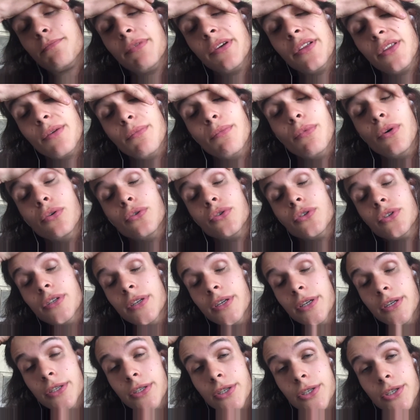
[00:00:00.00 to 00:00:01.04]
been the most
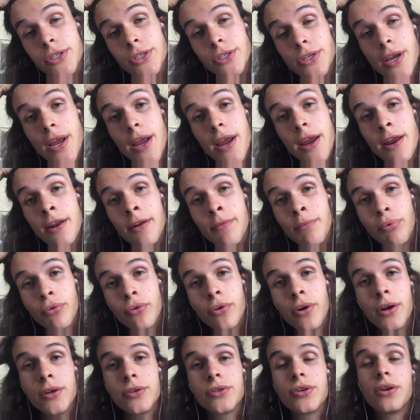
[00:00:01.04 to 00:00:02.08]
insane
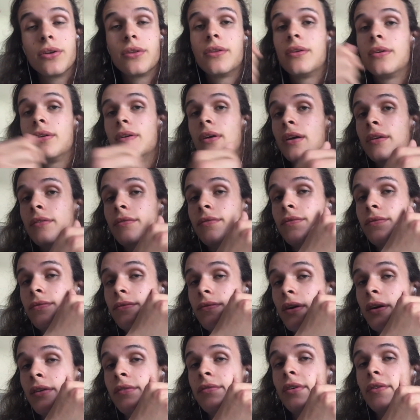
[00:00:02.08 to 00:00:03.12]
project I've
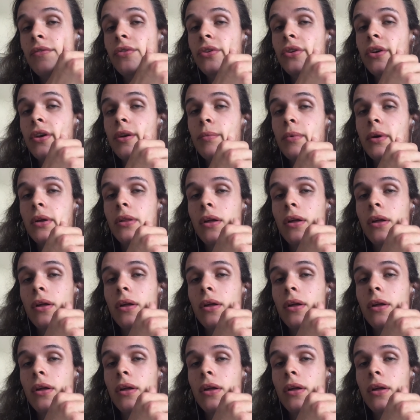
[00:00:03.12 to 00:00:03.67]
ever done in my